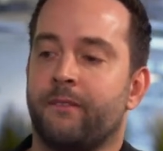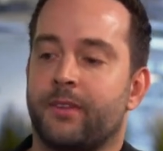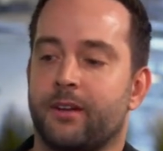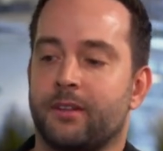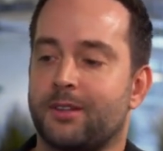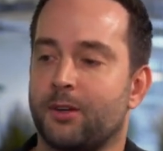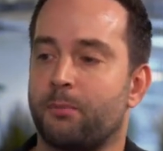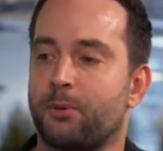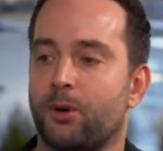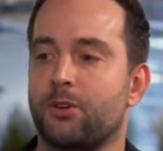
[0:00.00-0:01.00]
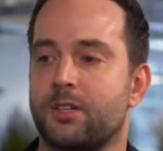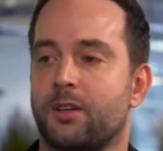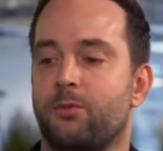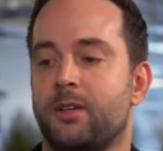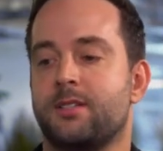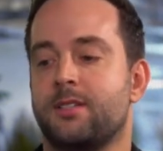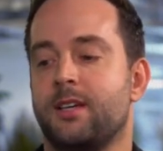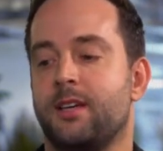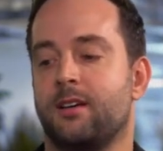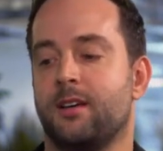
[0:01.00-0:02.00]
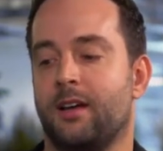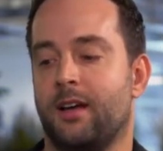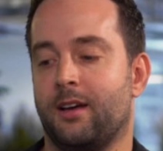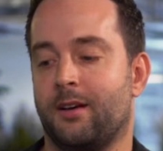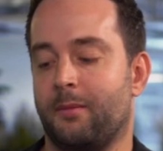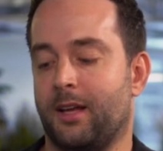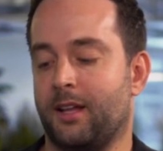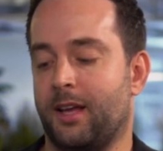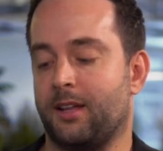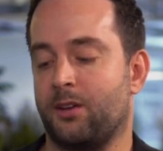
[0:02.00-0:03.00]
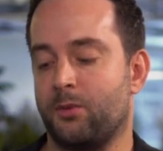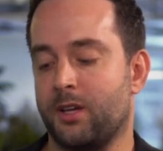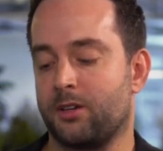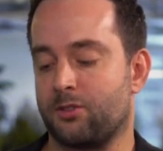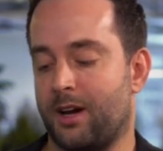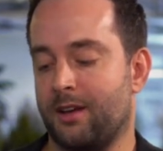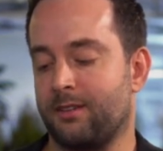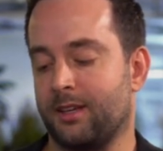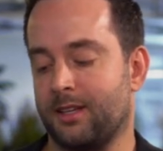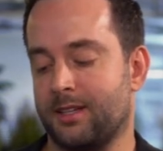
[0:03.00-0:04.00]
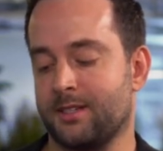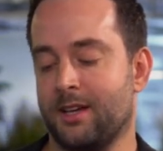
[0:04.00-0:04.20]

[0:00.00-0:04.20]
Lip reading: The approach that we see and that we are driving is